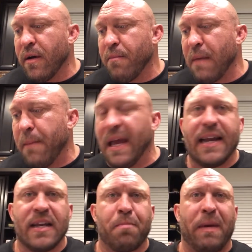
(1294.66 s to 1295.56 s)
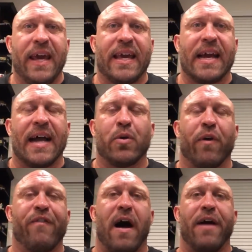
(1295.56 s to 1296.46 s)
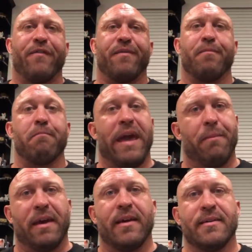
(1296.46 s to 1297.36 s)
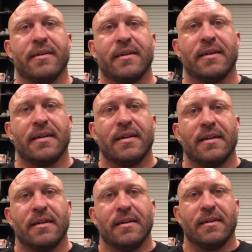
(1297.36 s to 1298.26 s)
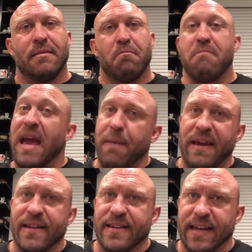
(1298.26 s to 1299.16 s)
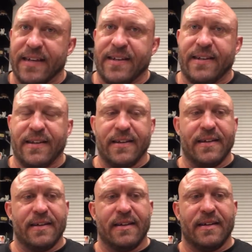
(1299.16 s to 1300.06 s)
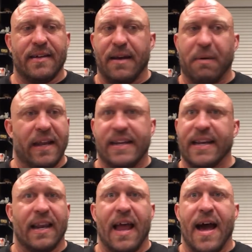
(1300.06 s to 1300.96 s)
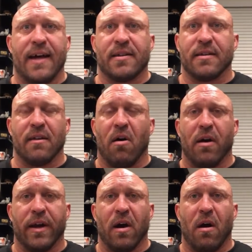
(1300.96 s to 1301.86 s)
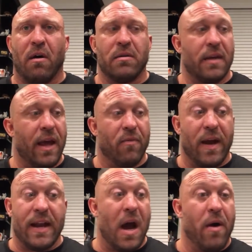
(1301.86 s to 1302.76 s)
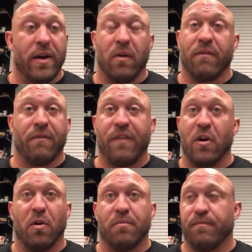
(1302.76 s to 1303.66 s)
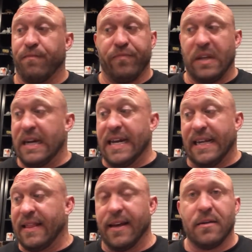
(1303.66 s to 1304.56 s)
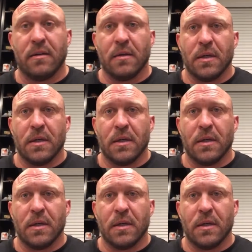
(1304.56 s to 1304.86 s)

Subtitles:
maybe at its peak it got to a 5, maybe a 6, but it didn't last long at all. And right now I don't feel anything.